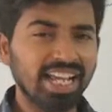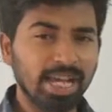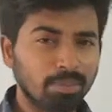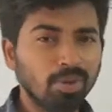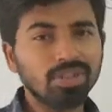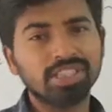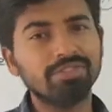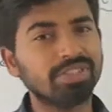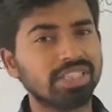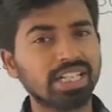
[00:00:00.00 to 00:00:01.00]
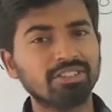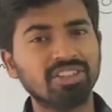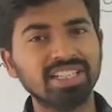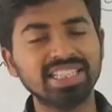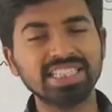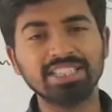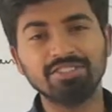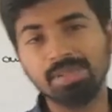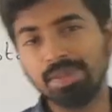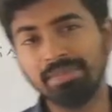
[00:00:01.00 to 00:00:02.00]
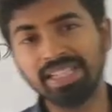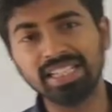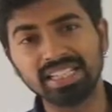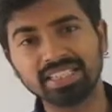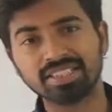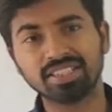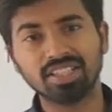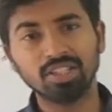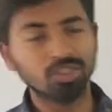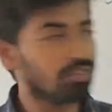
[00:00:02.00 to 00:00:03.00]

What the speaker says: about some physical quantities will be meaningless. So, for